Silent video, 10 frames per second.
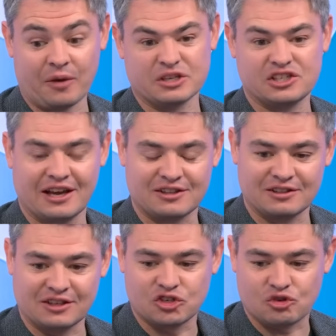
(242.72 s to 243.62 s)
I was actually had
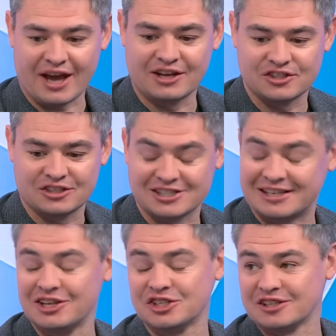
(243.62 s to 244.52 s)
the strange
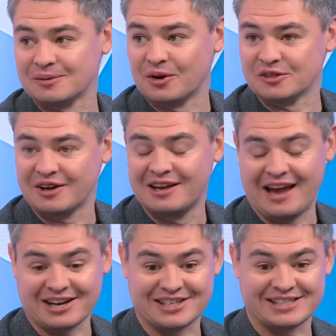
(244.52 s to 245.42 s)
distinction, I suppose, of
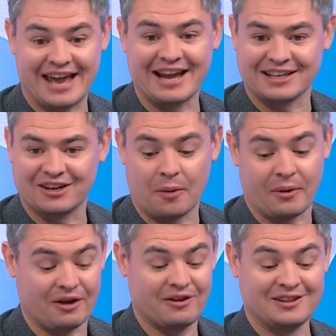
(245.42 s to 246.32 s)
actually saying it to Klopp,
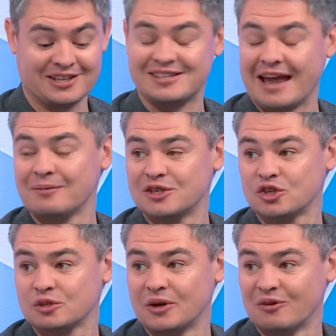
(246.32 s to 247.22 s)
this statement's
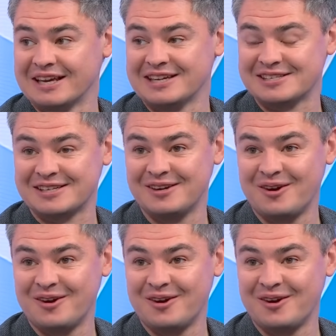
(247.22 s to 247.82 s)
just been released.